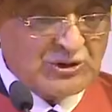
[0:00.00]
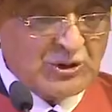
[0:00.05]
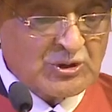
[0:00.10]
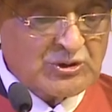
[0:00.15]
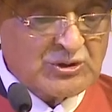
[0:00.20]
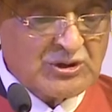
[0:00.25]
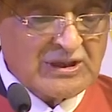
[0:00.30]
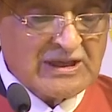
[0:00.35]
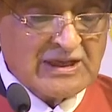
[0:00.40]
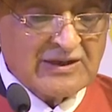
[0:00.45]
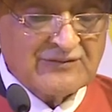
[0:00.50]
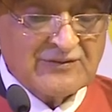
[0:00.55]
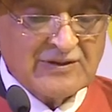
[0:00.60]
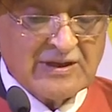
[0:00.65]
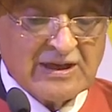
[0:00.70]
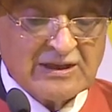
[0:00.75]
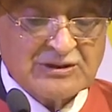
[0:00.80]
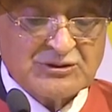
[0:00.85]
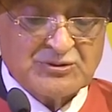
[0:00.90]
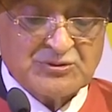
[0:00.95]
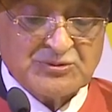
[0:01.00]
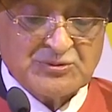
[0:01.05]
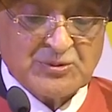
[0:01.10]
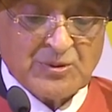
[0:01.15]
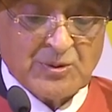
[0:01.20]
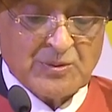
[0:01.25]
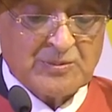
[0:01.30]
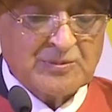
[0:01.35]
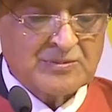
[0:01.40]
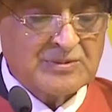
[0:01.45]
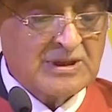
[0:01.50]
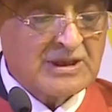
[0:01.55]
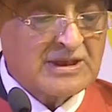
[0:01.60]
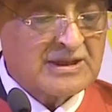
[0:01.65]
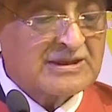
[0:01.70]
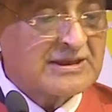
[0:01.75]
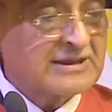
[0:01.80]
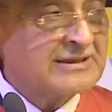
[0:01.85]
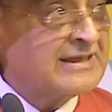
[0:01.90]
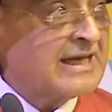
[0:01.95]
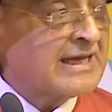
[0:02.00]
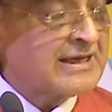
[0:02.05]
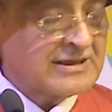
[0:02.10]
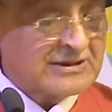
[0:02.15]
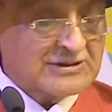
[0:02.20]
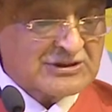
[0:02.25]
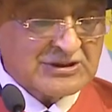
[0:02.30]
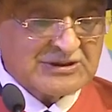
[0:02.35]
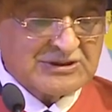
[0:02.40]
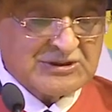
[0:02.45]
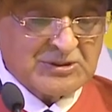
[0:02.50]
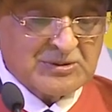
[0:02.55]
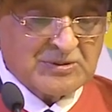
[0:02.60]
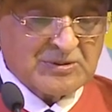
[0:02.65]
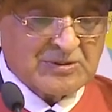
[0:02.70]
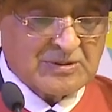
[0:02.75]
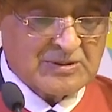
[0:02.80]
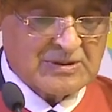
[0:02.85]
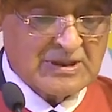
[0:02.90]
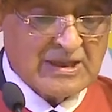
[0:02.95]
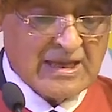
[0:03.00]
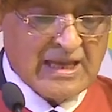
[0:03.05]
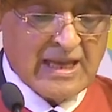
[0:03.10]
Dr. Kaviraj Sukong, the Director General,